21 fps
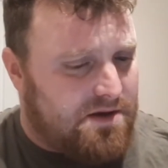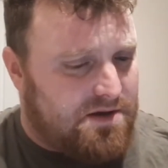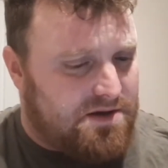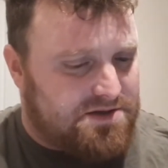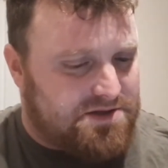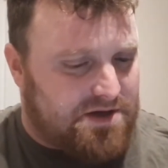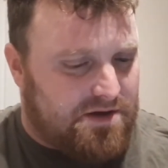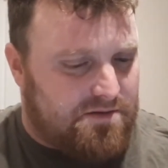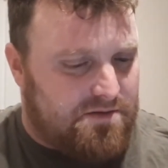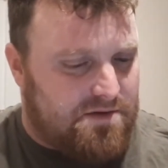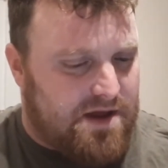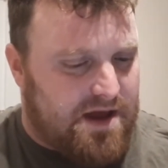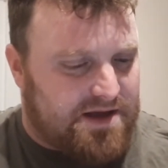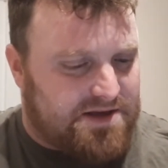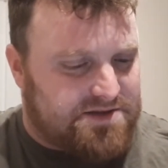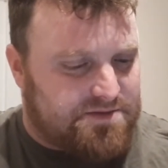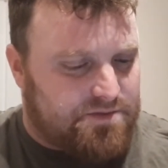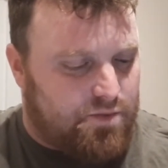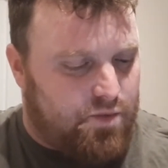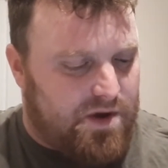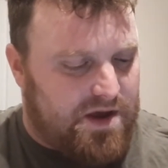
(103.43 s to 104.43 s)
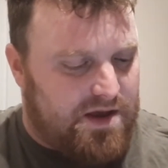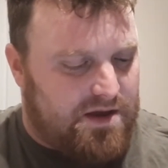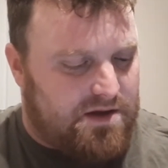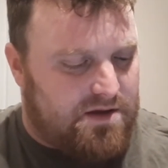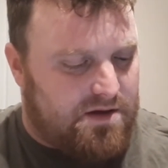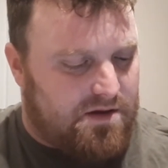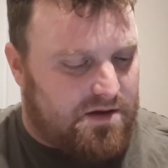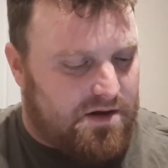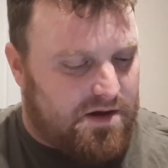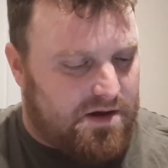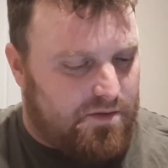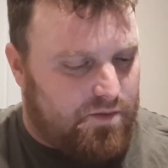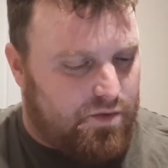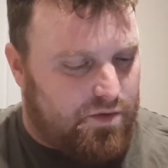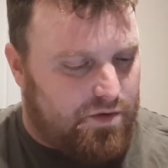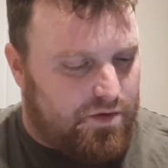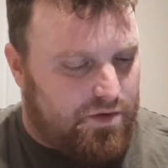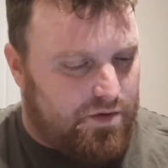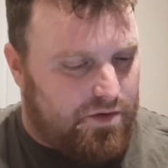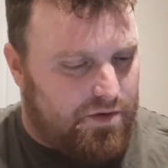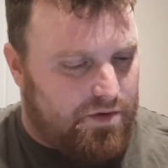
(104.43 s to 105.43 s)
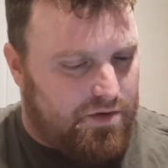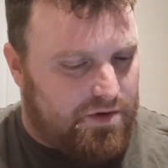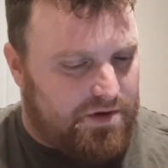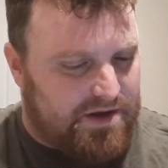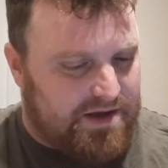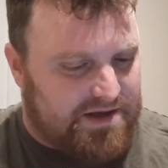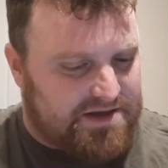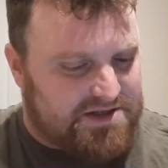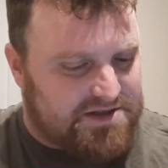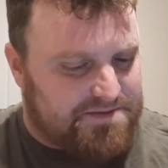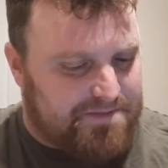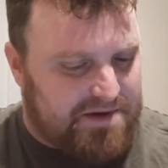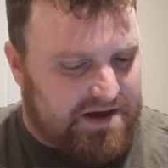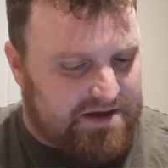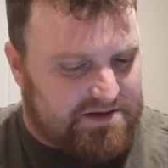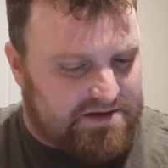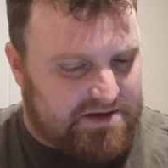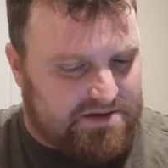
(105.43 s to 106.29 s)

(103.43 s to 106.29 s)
So next week I would expect.